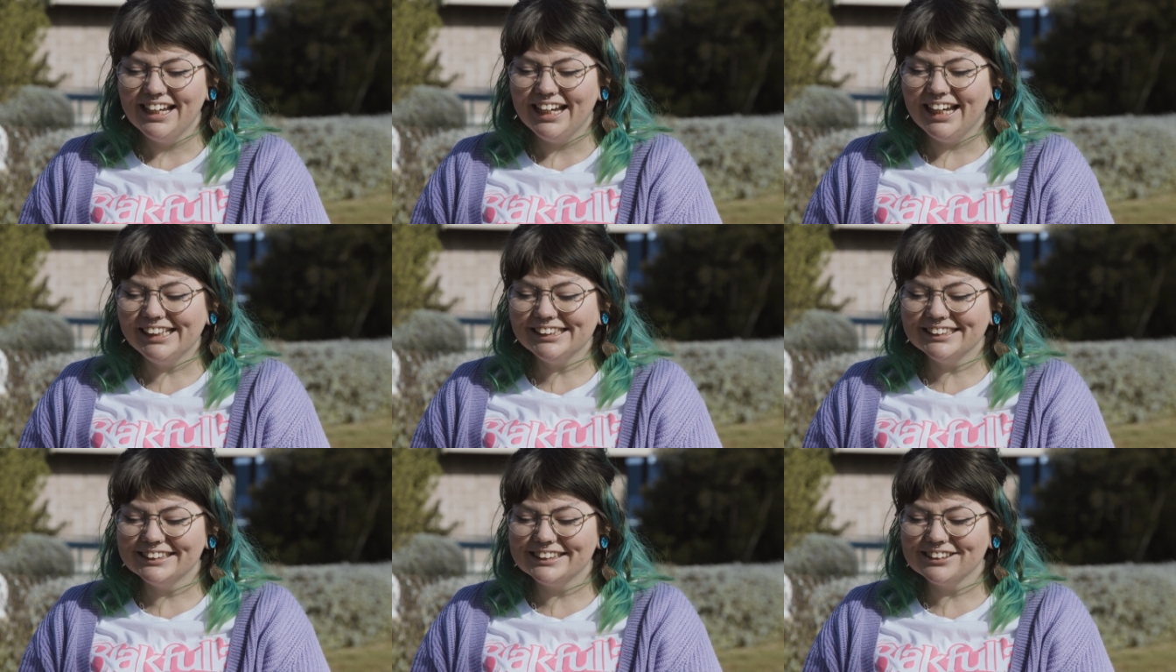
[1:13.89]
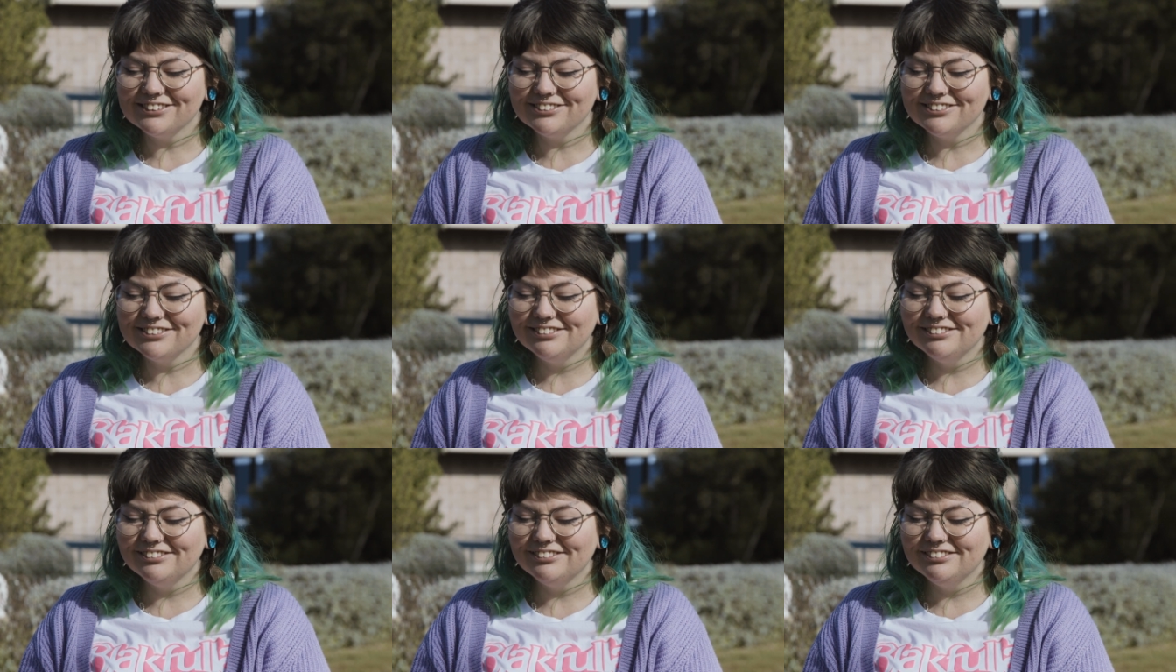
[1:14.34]
and
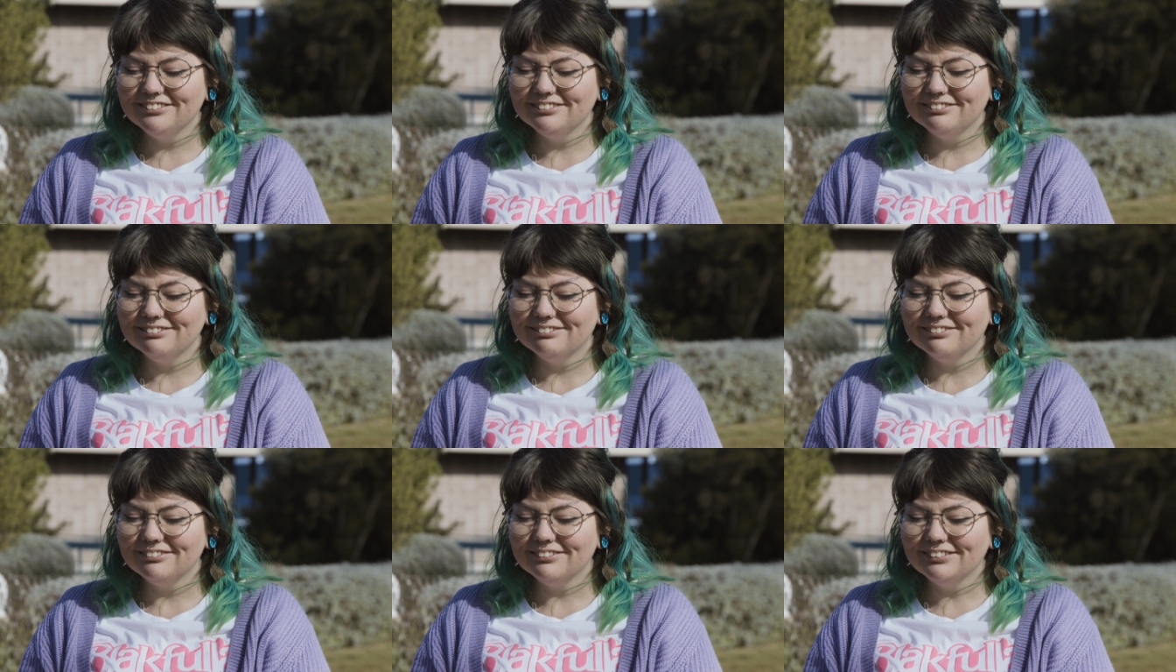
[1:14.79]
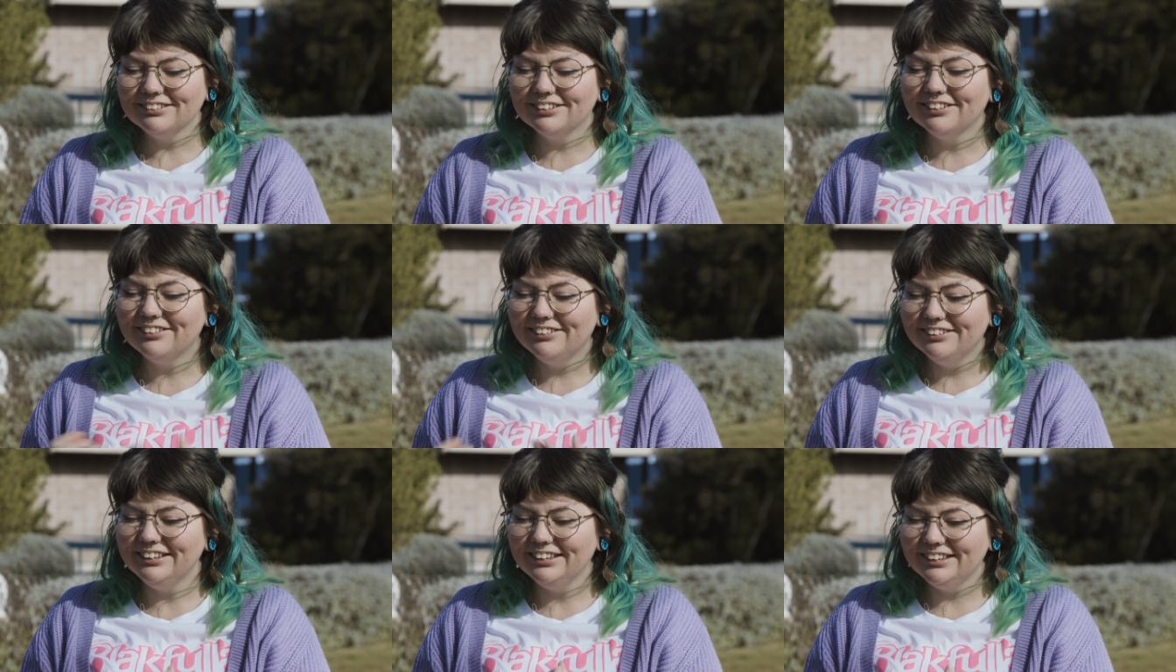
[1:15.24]
so
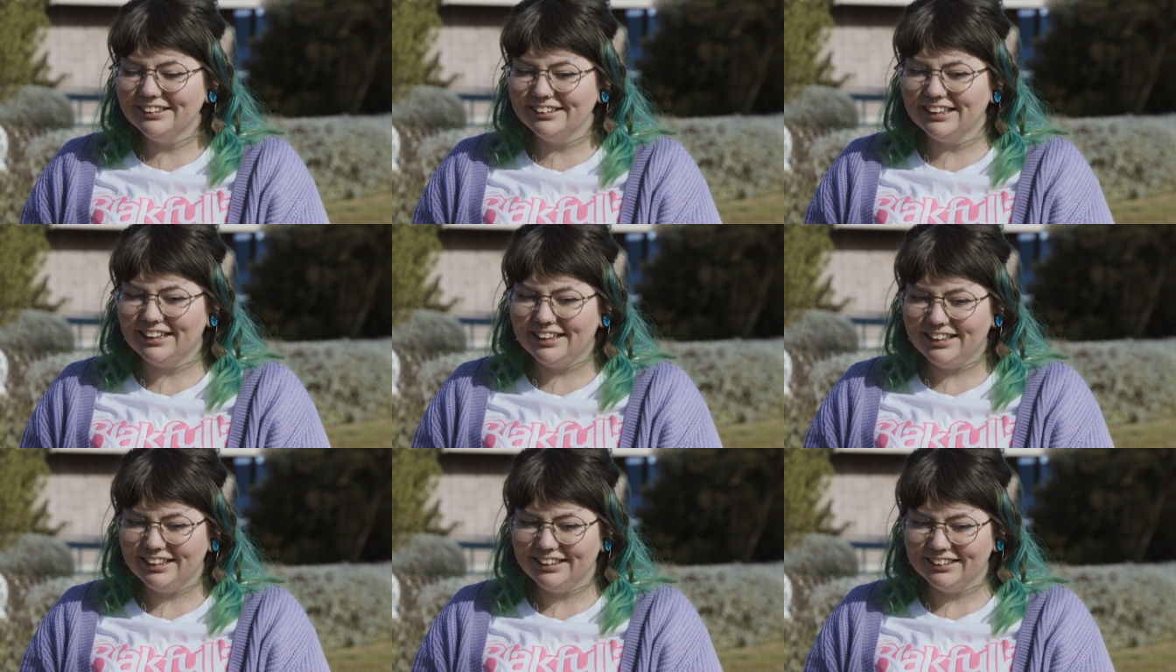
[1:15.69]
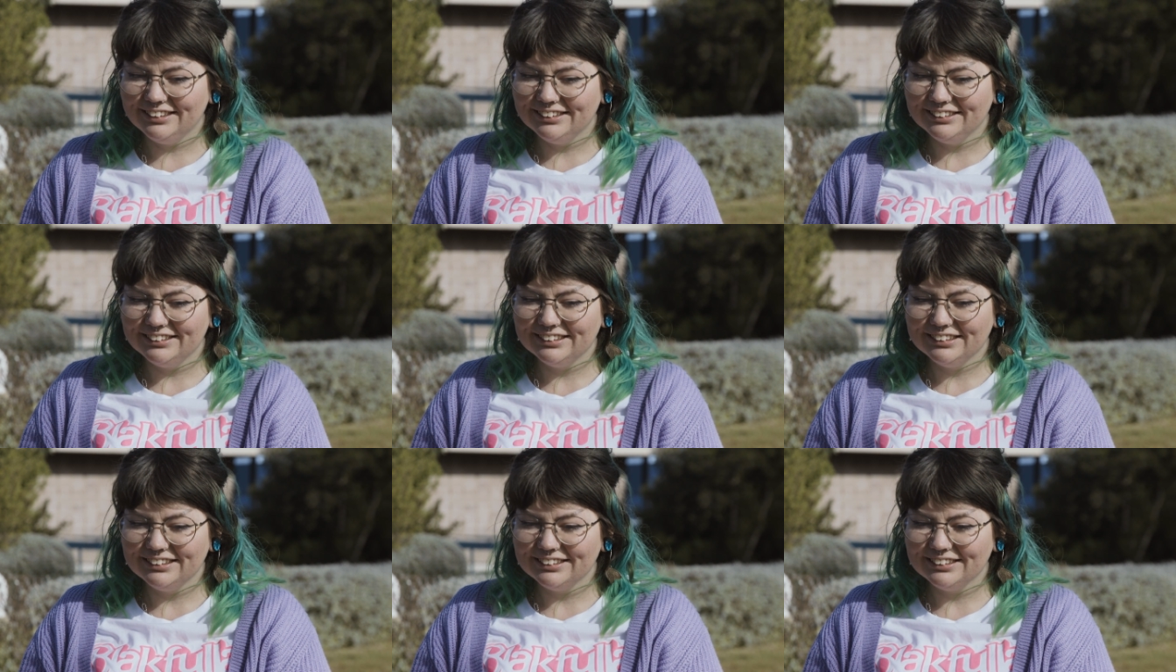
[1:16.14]
learning that